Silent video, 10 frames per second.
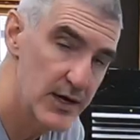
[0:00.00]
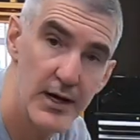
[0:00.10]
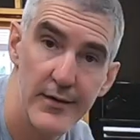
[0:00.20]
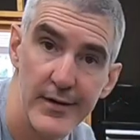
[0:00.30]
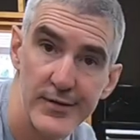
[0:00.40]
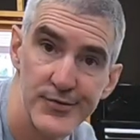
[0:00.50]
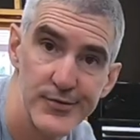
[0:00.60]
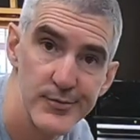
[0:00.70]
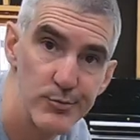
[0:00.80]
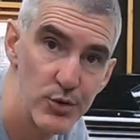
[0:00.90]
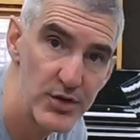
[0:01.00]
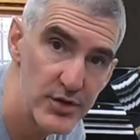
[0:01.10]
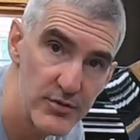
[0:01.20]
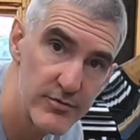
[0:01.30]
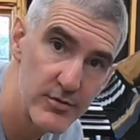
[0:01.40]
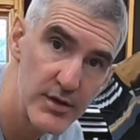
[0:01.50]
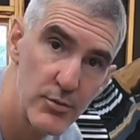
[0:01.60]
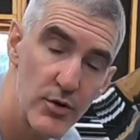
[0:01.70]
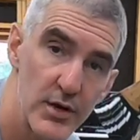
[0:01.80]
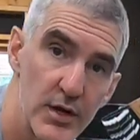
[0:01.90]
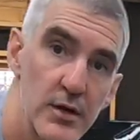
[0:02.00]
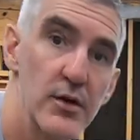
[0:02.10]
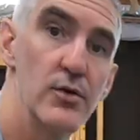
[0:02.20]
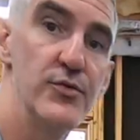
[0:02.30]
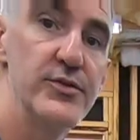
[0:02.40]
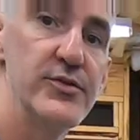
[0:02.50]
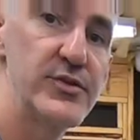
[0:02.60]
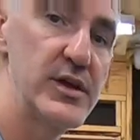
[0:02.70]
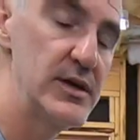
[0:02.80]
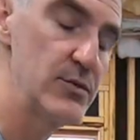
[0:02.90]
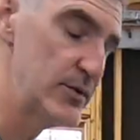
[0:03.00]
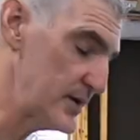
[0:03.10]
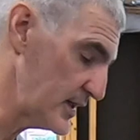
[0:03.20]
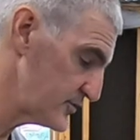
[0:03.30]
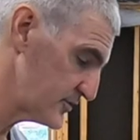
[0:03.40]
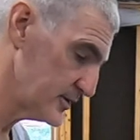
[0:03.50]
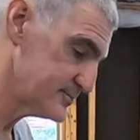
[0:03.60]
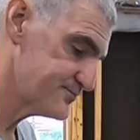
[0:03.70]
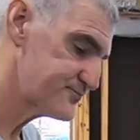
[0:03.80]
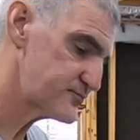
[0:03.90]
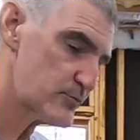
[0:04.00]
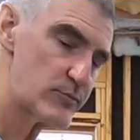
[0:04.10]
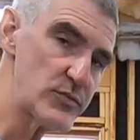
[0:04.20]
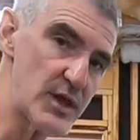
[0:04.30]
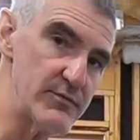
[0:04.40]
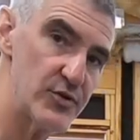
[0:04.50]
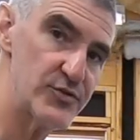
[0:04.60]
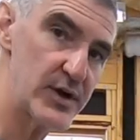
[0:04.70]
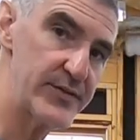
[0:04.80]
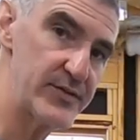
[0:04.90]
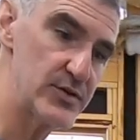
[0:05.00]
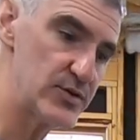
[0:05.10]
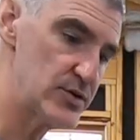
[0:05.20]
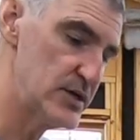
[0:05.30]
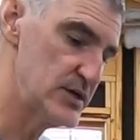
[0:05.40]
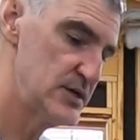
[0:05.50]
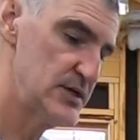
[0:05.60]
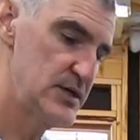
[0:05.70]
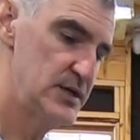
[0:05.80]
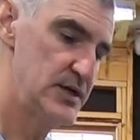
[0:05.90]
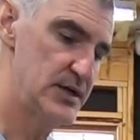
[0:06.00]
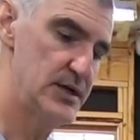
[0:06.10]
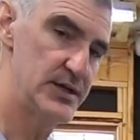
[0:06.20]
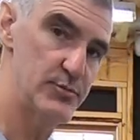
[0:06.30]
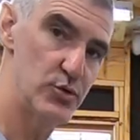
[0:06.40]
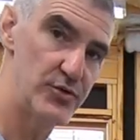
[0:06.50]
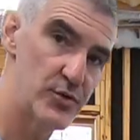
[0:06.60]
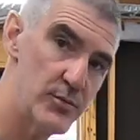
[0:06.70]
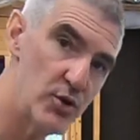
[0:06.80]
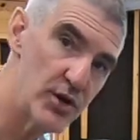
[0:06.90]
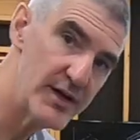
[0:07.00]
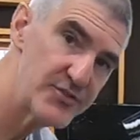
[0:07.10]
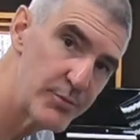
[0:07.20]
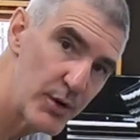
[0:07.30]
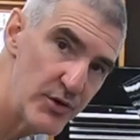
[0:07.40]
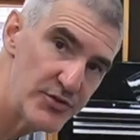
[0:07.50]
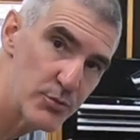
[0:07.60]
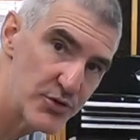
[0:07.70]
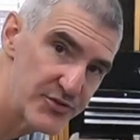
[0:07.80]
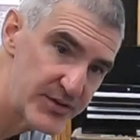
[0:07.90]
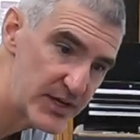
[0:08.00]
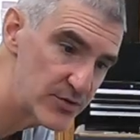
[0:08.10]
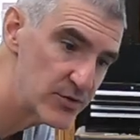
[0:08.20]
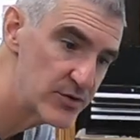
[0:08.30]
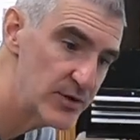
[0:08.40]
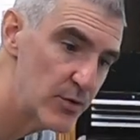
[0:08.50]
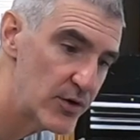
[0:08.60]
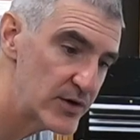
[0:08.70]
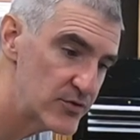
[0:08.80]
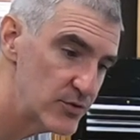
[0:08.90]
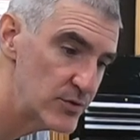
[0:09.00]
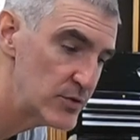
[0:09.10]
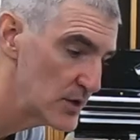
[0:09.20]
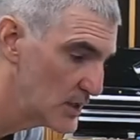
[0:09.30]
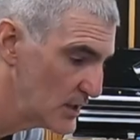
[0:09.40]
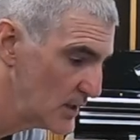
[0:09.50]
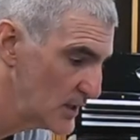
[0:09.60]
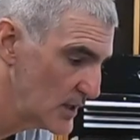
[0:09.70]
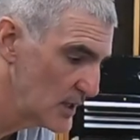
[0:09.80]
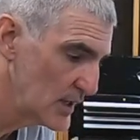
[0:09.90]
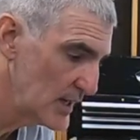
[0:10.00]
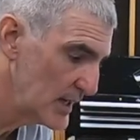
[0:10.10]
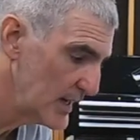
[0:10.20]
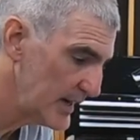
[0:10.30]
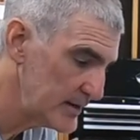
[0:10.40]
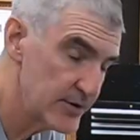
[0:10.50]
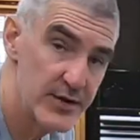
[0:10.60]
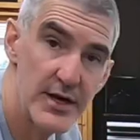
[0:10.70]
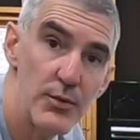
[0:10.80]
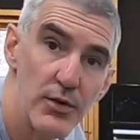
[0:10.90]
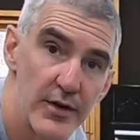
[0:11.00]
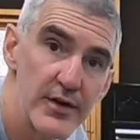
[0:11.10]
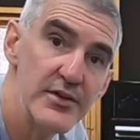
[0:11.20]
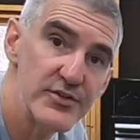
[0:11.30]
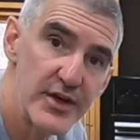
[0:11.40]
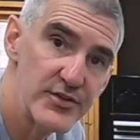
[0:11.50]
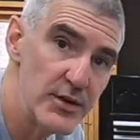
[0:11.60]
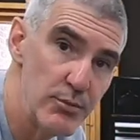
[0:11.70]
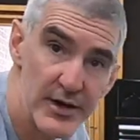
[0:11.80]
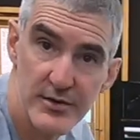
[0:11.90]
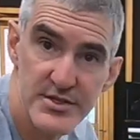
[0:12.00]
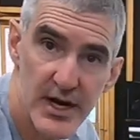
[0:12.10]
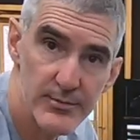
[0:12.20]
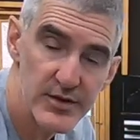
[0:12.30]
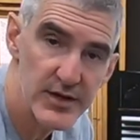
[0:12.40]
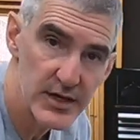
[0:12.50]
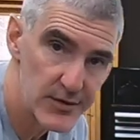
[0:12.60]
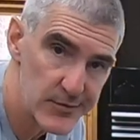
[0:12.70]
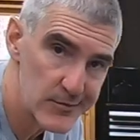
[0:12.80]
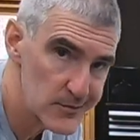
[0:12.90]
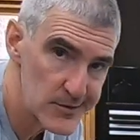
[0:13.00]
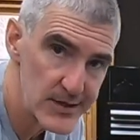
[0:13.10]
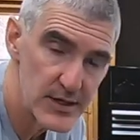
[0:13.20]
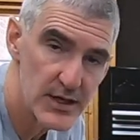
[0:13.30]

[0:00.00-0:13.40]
And that's pretty good for deburring holes in skin and whatnot. So also got the little uh, the more normal, I suppose, the more standard deburring tool. I don't know that any one of these does any better job than the other, really.